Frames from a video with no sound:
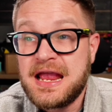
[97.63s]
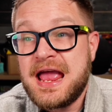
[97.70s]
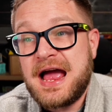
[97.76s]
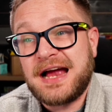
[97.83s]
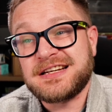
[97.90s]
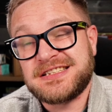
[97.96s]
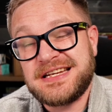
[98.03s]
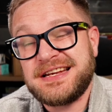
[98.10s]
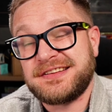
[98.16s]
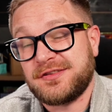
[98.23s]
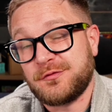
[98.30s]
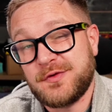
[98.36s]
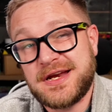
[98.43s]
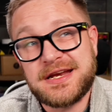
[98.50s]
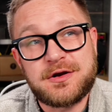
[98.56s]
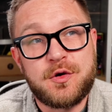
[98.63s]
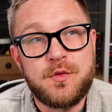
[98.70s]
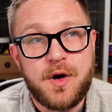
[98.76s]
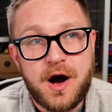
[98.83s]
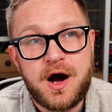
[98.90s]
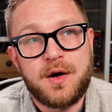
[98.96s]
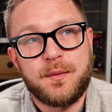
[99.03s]
Actually, it's a really cool
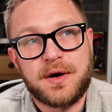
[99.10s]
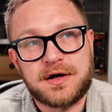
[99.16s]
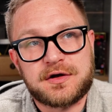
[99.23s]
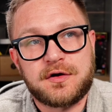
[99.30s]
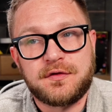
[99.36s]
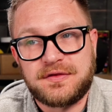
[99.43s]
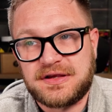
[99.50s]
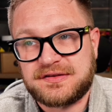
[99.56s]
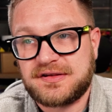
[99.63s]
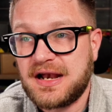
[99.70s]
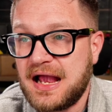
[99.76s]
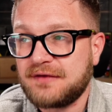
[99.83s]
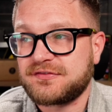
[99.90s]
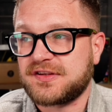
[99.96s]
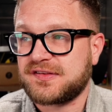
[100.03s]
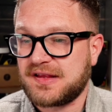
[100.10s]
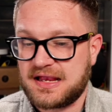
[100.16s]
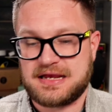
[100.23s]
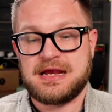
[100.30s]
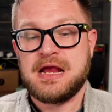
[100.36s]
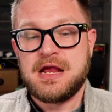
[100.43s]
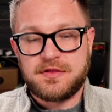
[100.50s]
artwork on this. And I have to say,
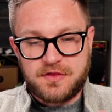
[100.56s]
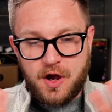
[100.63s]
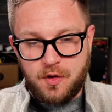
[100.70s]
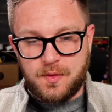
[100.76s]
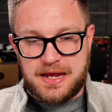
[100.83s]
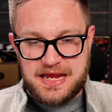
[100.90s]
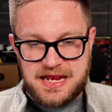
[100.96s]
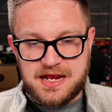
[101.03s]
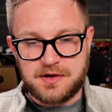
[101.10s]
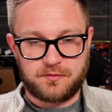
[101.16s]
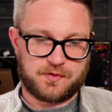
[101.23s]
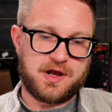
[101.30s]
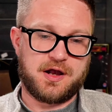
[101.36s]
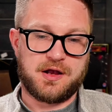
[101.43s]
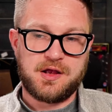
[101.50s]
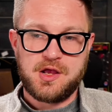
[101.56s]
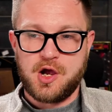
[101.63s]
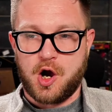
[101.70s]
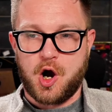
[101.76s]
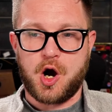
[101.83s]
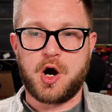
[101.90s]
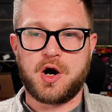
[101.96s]
the whole era
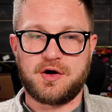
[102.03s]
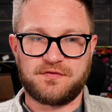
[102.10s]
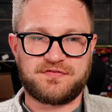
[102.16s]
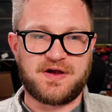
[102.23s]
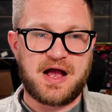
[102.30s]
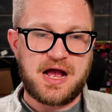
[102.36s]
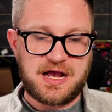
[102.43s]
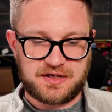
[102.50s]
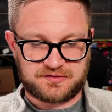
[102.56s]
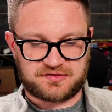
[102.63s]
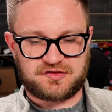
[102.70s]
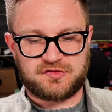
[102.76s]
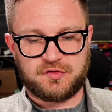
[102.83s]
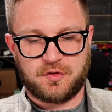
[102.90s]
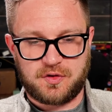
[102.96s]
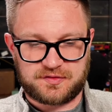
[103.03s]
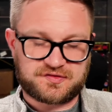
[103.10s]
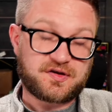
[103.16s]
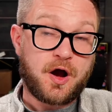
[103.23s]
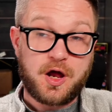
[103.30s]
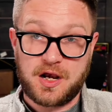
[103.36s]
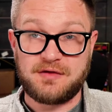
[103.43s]
of
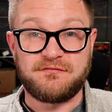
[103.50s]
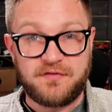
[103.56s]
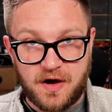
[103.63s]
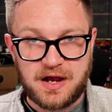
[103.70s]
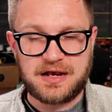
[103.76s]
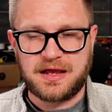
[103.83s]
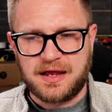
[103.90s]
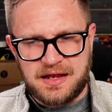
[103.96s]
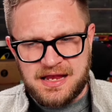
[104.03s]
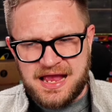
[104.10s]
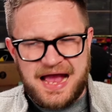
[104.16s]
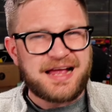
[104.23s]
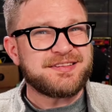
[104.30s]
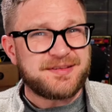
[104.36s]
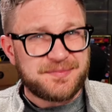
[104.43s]
Scarlet and Violet has some